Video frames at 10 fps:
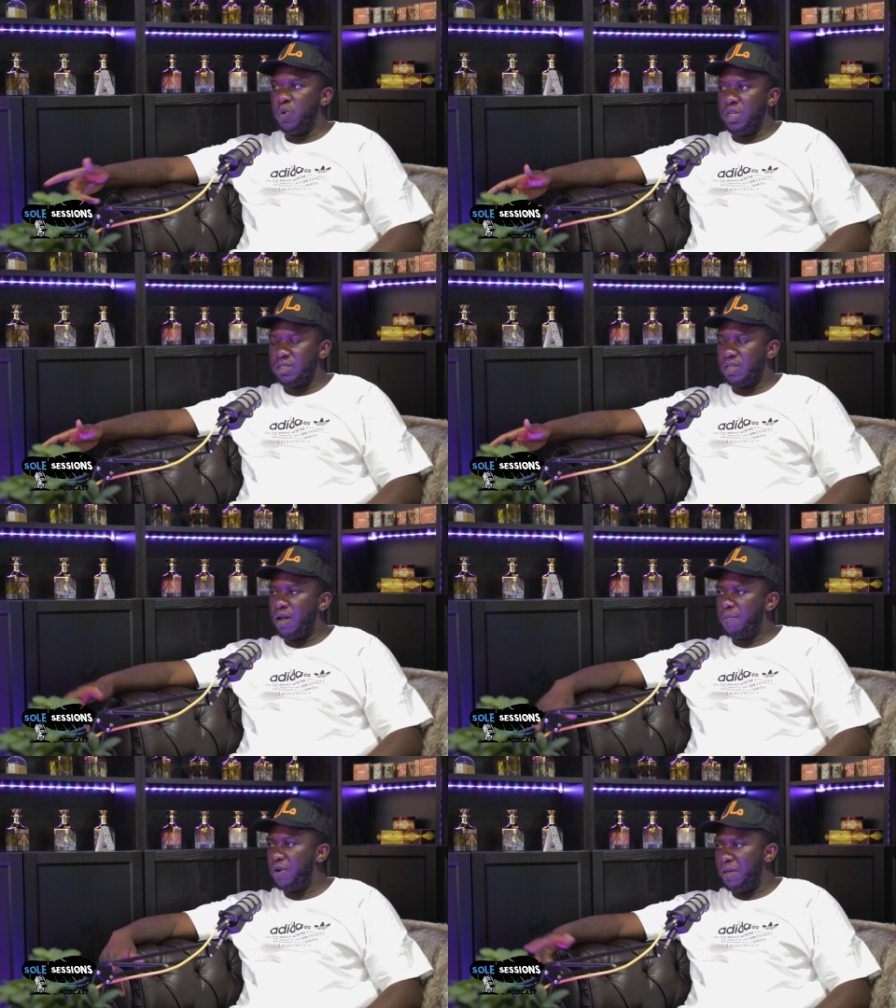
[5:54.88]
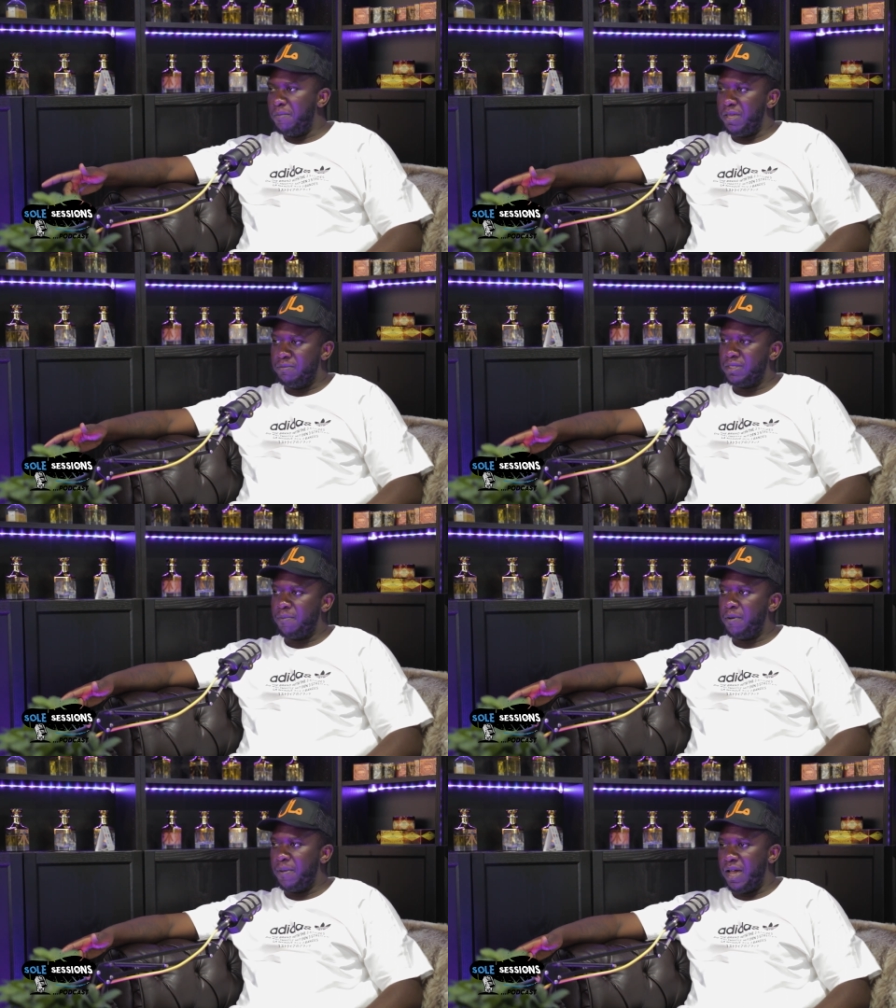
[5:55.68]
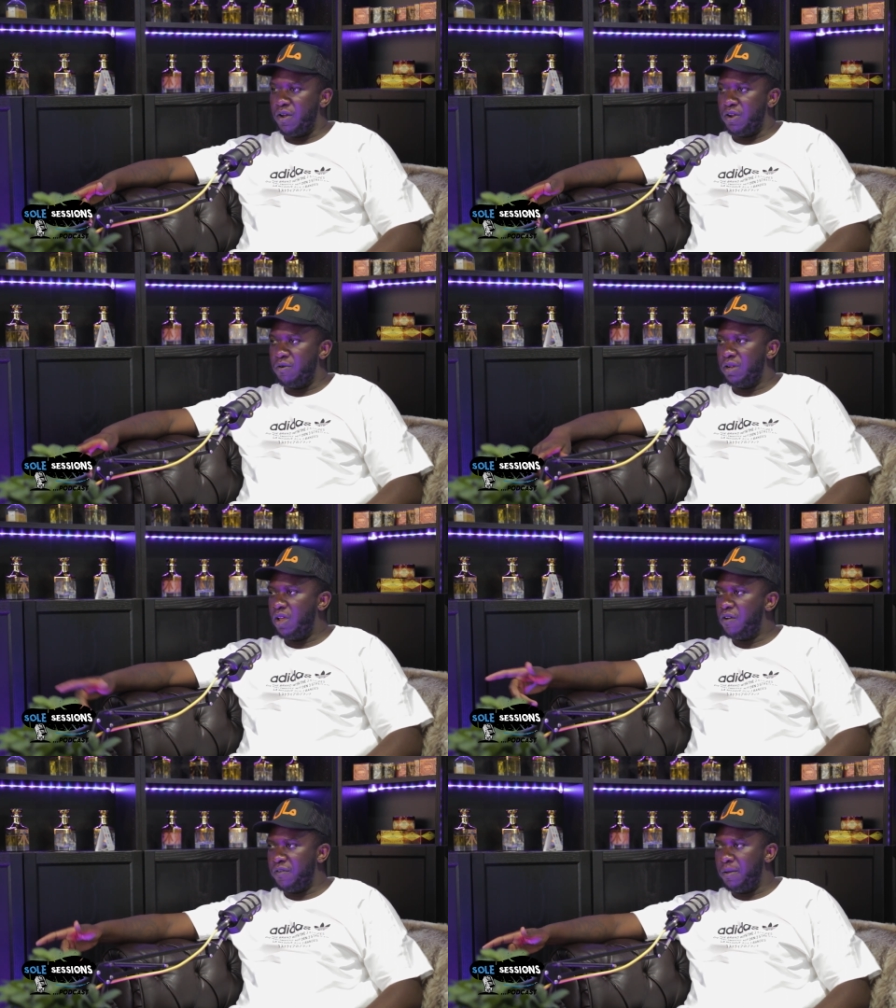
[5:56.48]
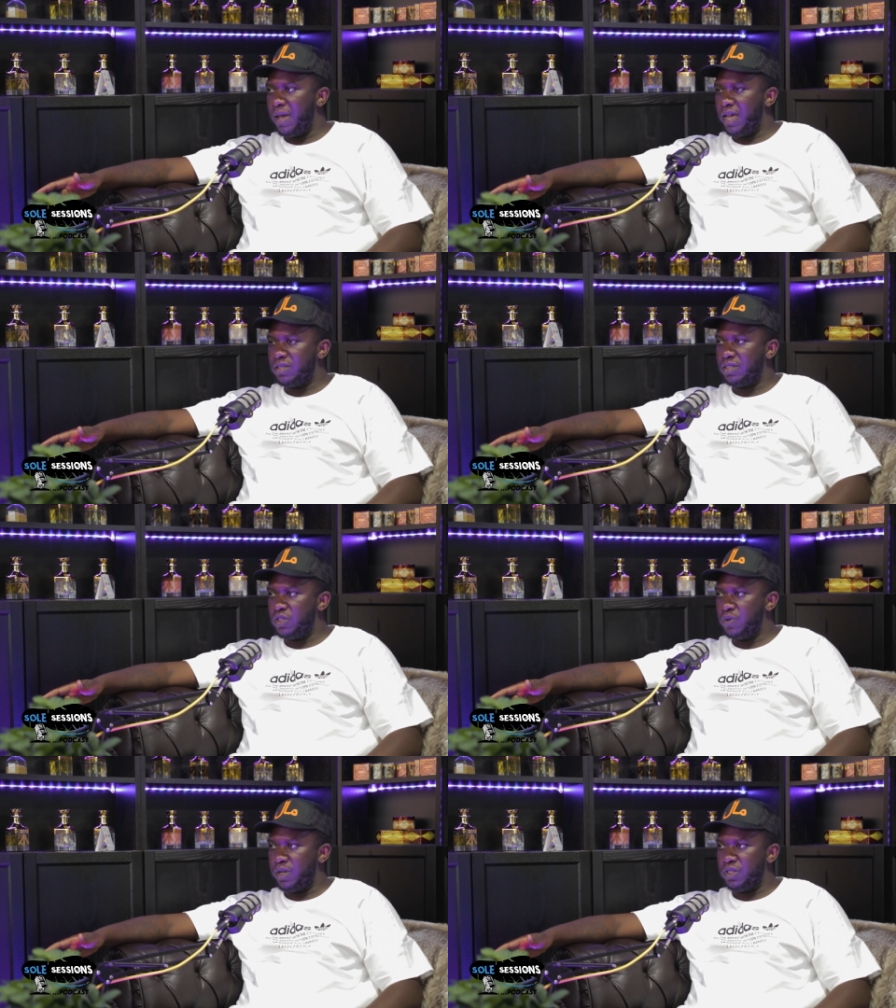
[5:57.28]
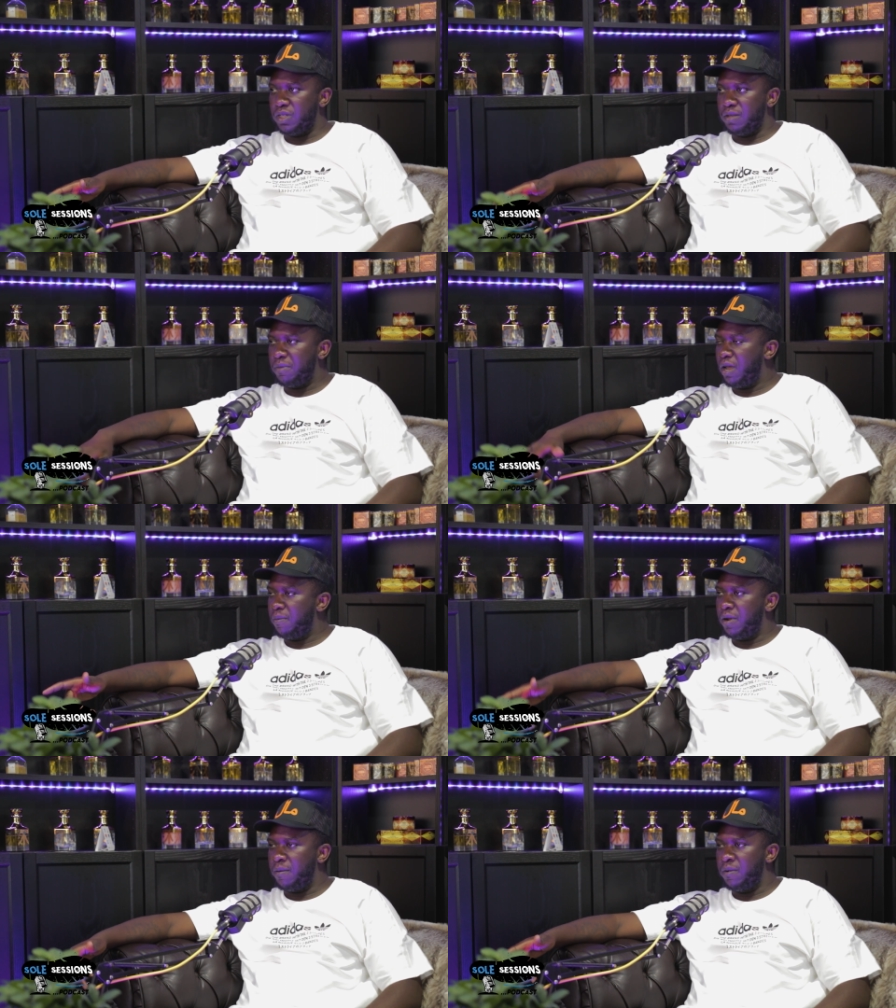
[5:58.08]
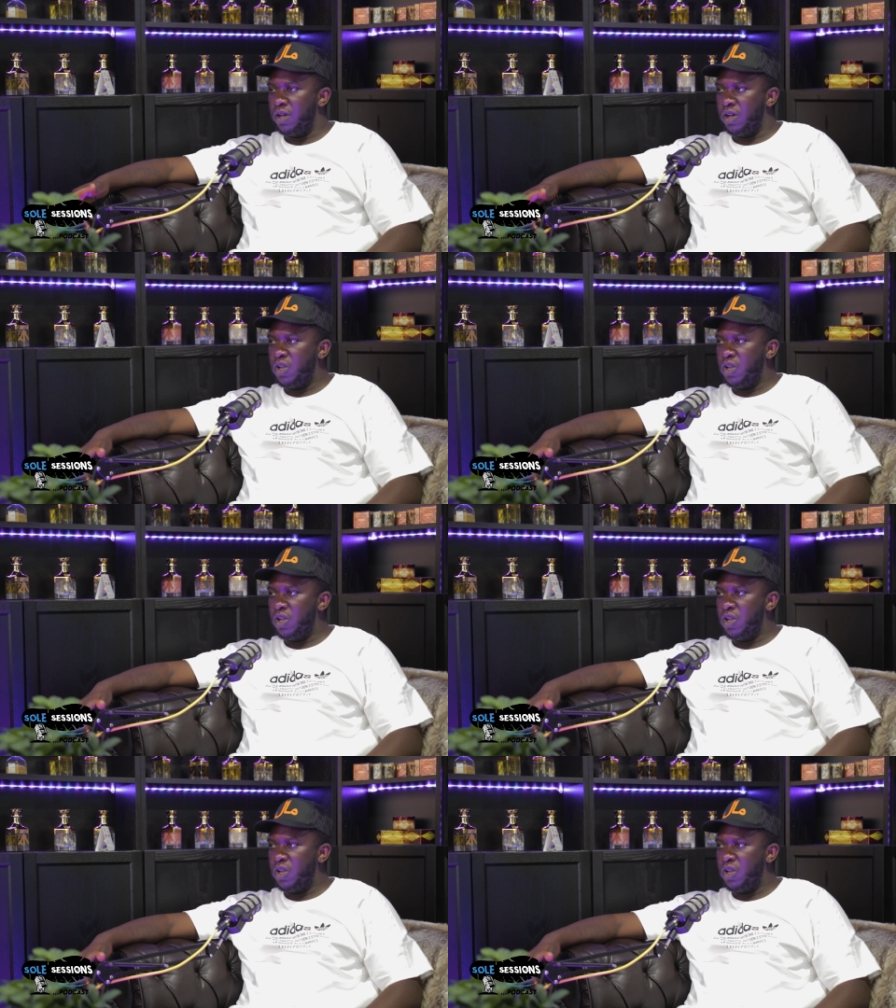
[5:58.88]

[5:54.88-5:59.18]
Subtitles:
Do we start putting memes up about her and laughing about her situation, blah, blah, blah?